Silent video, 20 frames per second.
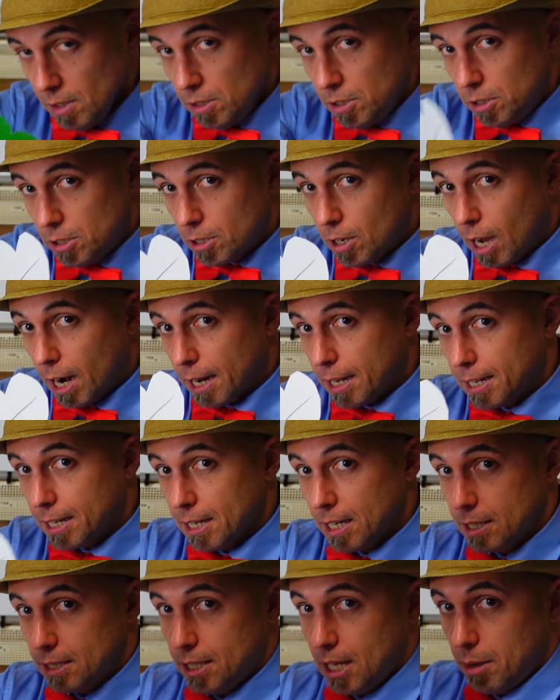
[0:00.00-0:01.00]
You gotta
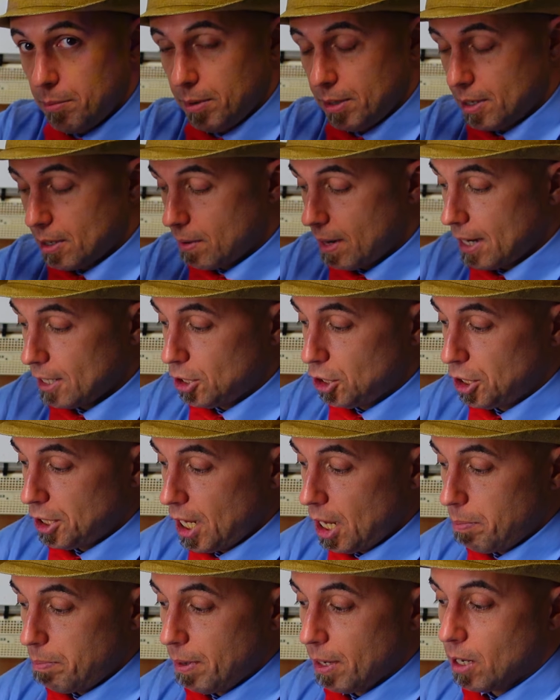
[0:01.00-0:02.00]
cut them in the right
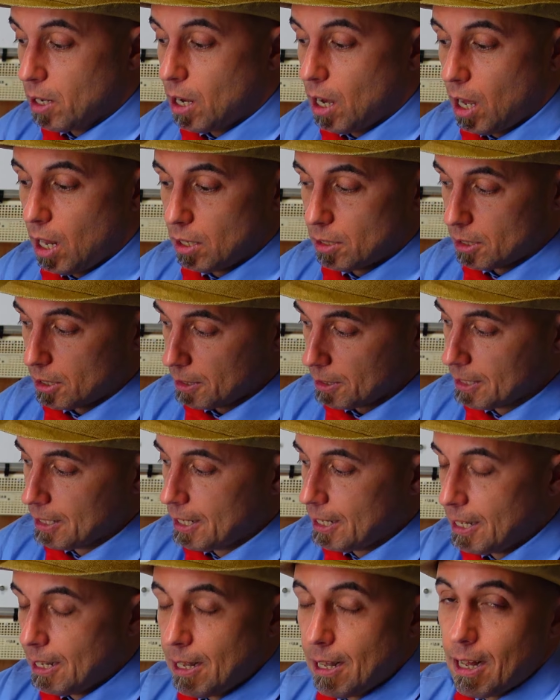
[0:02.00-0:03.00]
shape and color.
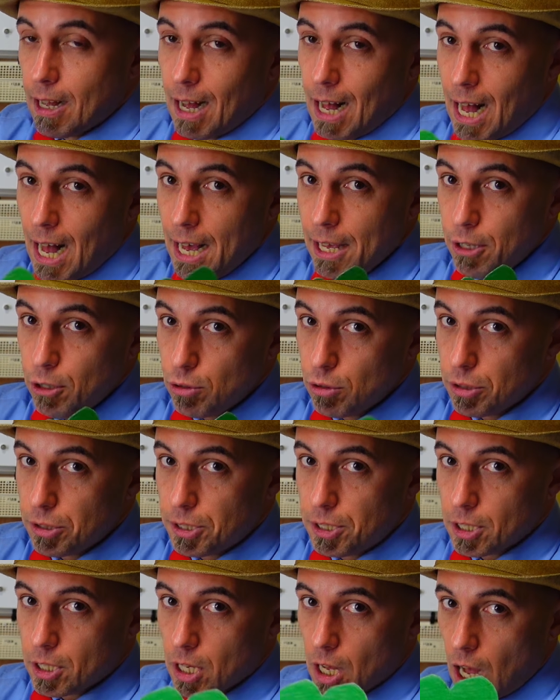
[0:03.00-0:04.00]
I use
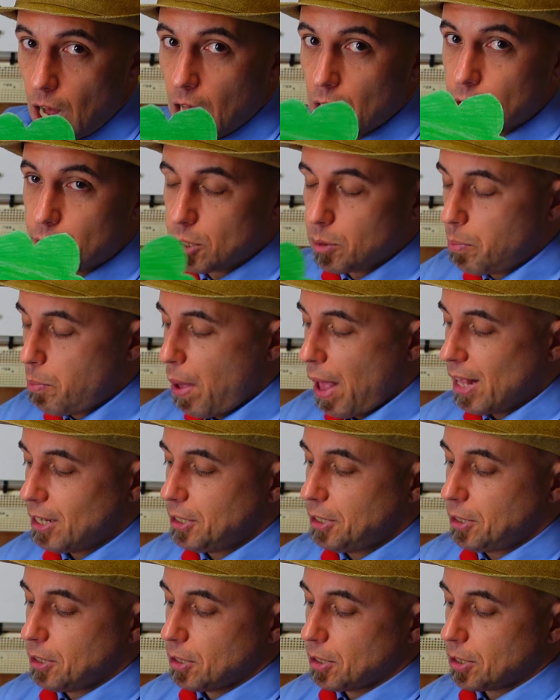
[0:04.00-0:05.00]
the colored
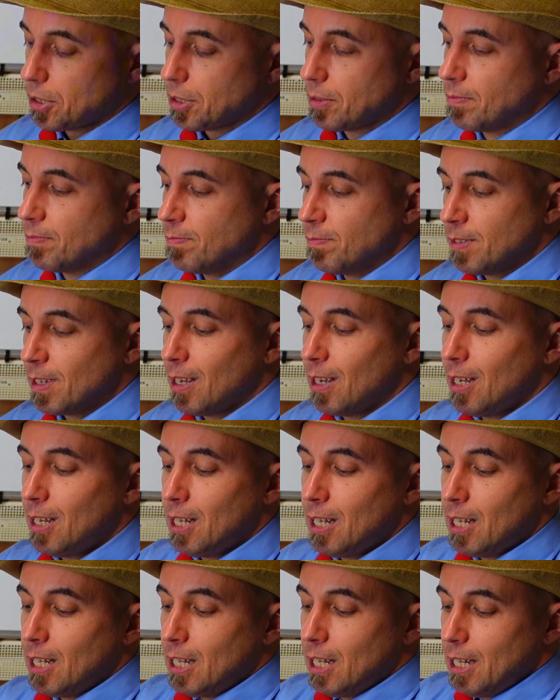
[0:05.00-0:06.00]
pencils.
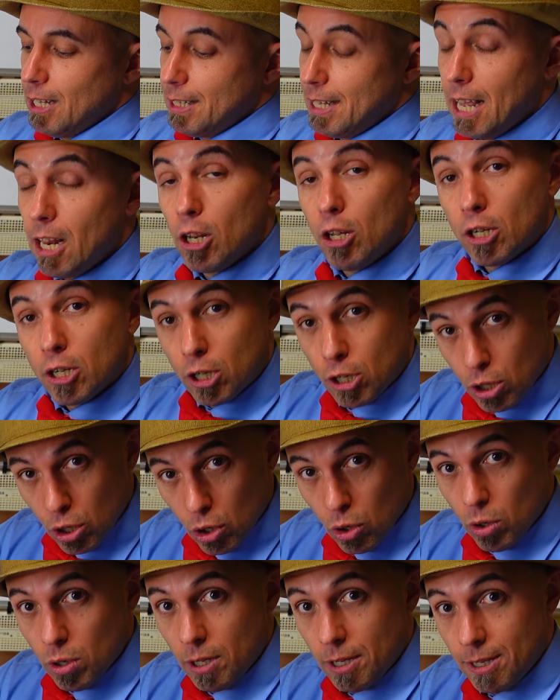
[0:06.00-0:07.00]
They look
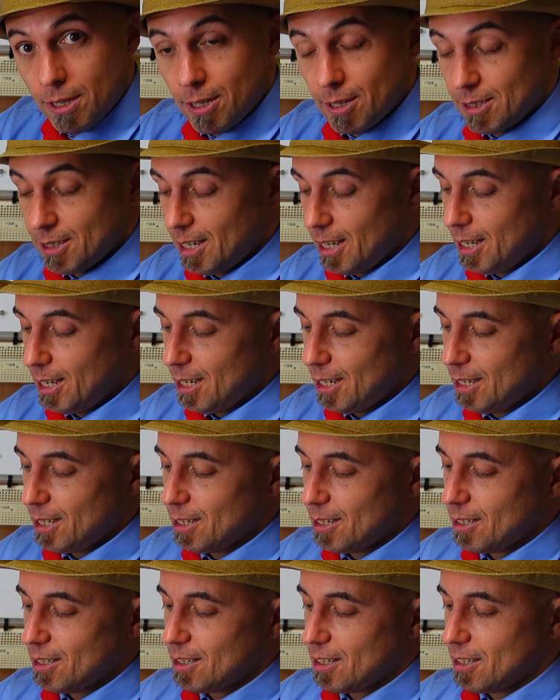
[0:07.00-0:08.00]
cool.
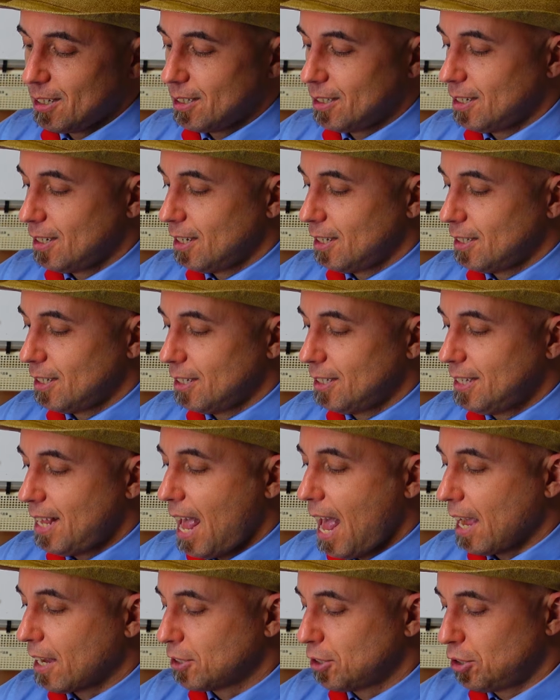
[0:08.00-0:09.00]
The
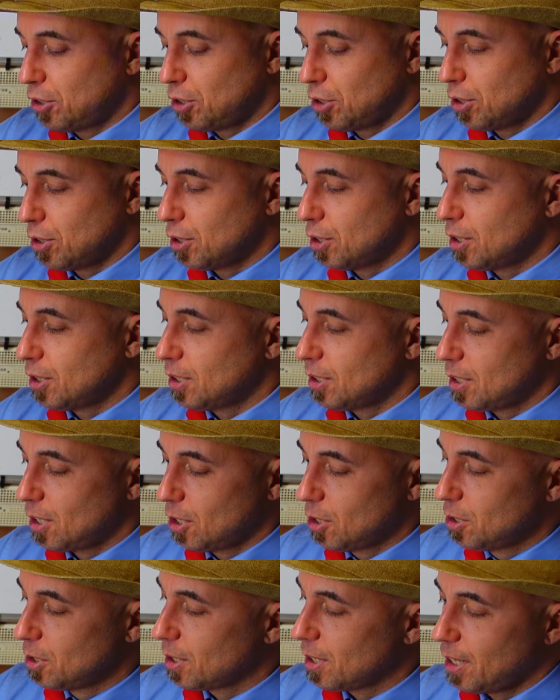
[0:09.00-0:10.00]
texture, the
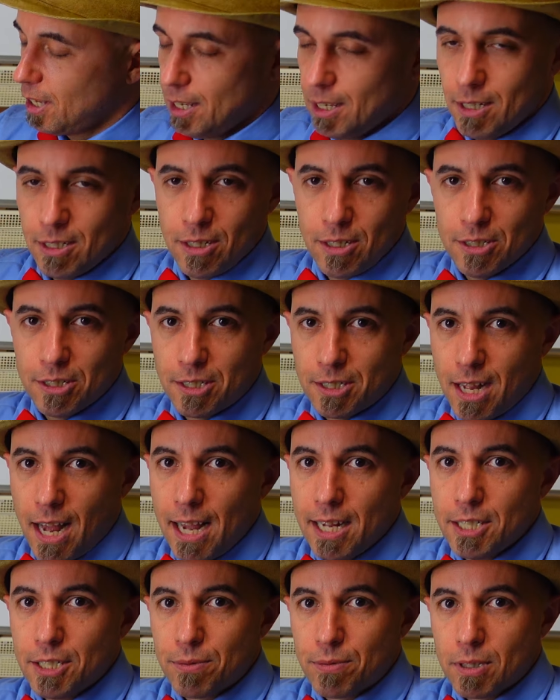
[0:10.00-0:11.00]
looking is
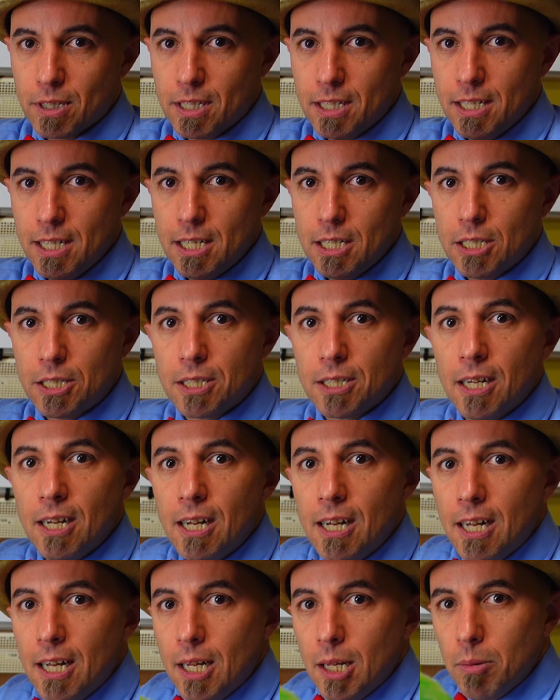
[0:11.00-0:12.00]
nice for kids,
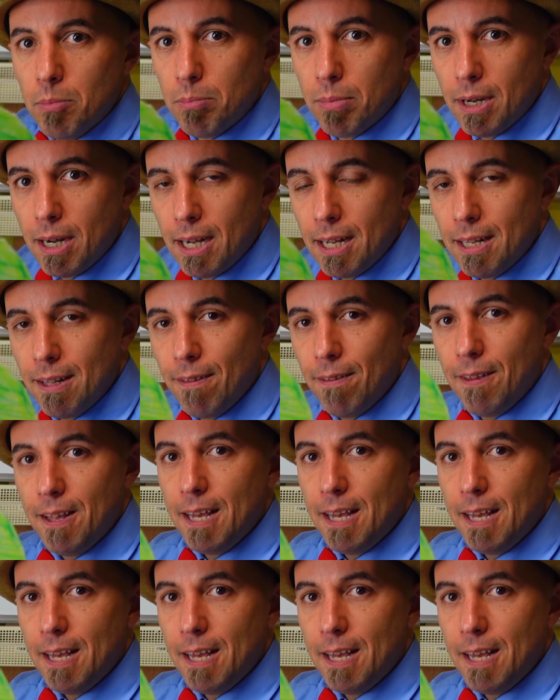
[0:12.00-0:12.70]
but